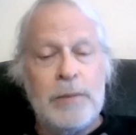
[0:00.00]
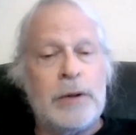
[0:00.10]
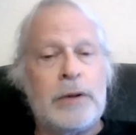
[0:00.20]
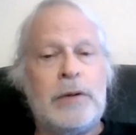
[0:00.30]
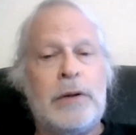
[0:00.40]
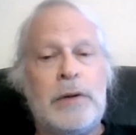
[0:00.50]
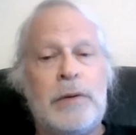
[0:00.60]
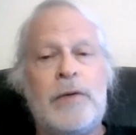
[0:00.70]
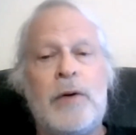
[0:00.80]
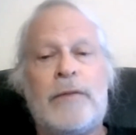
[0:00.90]
but
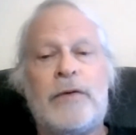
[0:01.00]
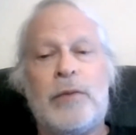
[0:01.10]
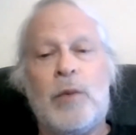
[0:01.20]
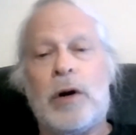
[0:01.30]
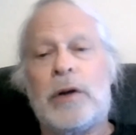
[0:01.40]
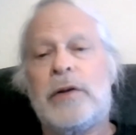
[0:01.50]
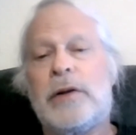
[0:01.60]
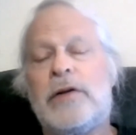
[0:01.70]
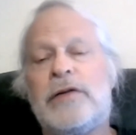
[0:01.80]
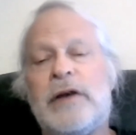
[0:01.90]
you have to work,
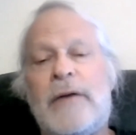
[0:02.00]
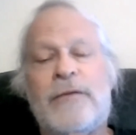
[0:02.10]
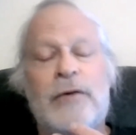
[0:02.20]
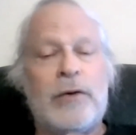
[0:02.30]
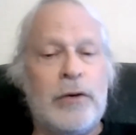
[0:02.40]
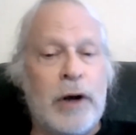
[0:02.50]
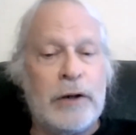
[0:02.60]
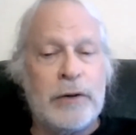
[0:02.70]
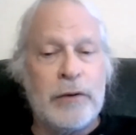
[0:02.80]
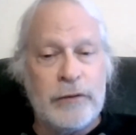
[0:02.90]
decipher your
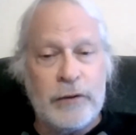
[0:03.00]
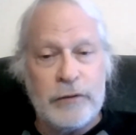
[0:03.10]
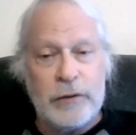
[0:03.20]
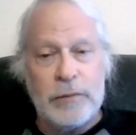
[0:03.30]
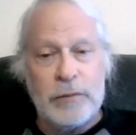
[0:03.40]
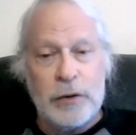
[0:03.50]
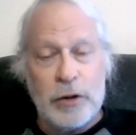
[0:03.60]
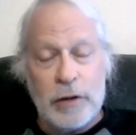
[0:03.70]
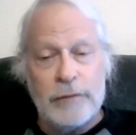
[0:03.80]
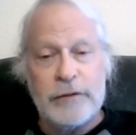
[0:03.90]
endocrine system, your
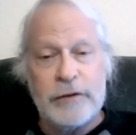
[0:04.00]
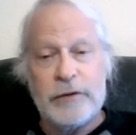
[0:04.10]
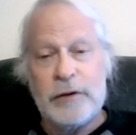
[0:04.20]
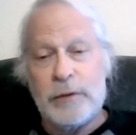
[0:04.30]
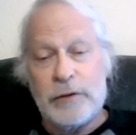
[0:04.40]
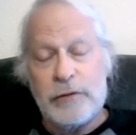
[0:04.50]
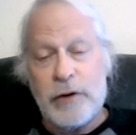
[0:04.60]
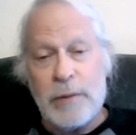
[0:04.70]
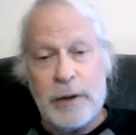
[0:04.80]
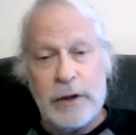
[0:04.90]
nervous system, there's
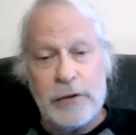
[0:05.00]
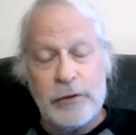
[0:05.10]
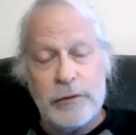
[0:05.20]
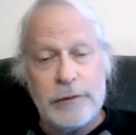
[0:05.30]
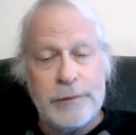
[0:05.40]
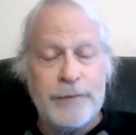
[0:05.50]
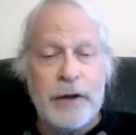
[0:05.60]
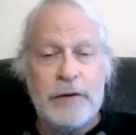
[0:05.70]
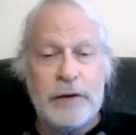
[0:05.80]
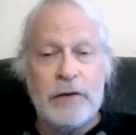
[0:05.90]
trauma issues,
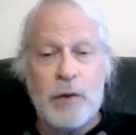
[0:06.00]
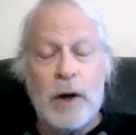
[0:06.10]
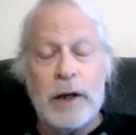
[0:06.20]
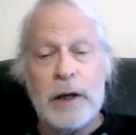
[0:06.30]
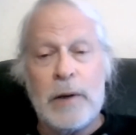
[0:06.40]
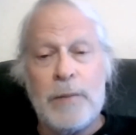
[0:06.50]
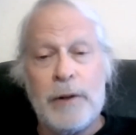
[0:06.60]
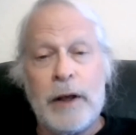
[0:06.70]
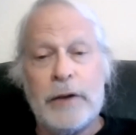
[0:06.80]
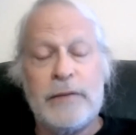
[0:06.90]
it's it's quite
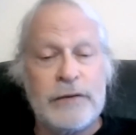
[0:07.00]
complex.